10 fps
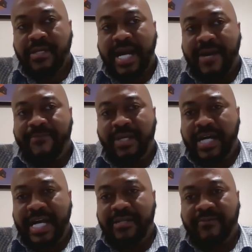I'm,
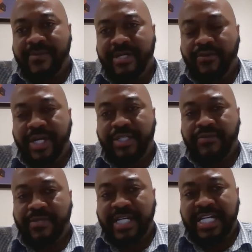I love money way too
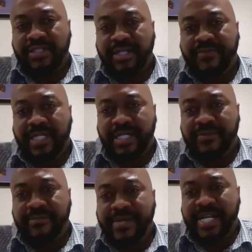much. I shouldn't be
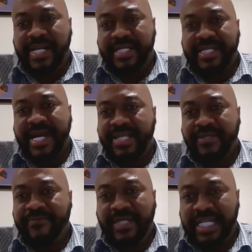loving like that as
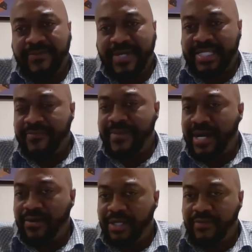a believer. As
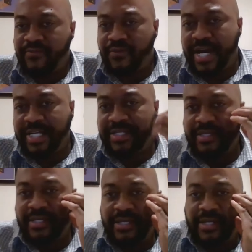somebody who loves
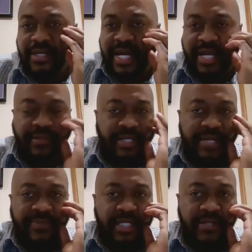Christ, I should
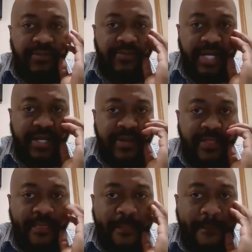not be loving money.
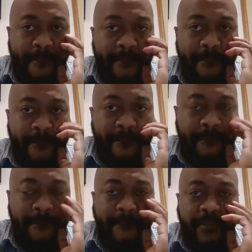
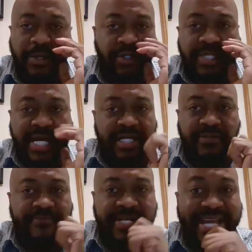You should not
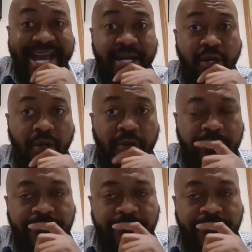love money at all.